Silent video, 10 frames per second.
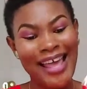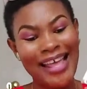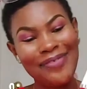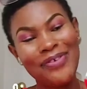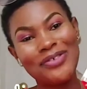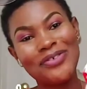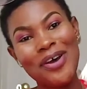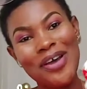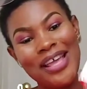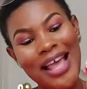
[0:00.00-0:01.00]
if you
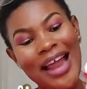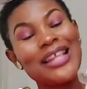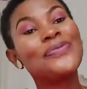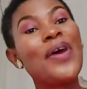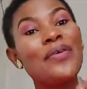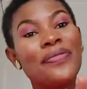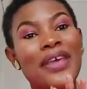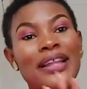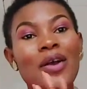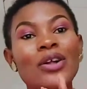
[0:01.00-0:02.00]
draw and it's very
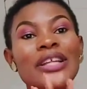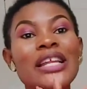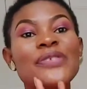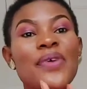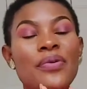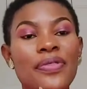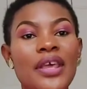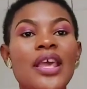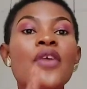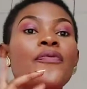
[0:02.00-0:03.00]
thick the content is very
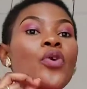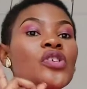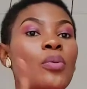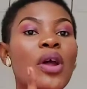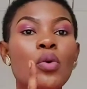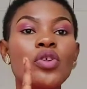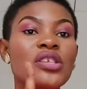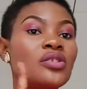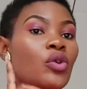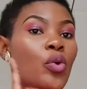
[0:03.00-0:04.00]
thick if you're somebody who
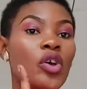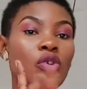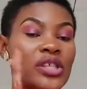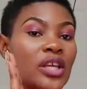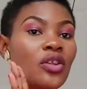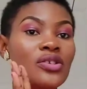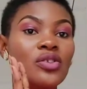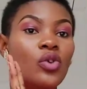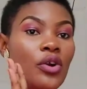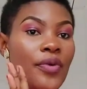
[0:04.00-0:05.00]
doesn't your, your skin doesn't
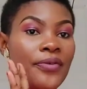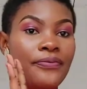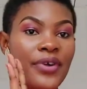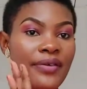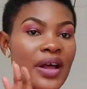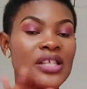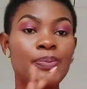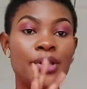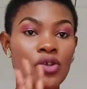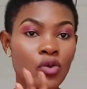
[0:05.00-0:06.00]
tolerate fragrance
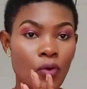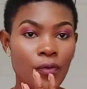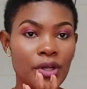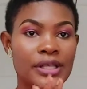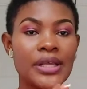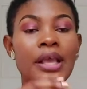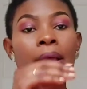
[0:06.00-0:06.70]
please don't go for this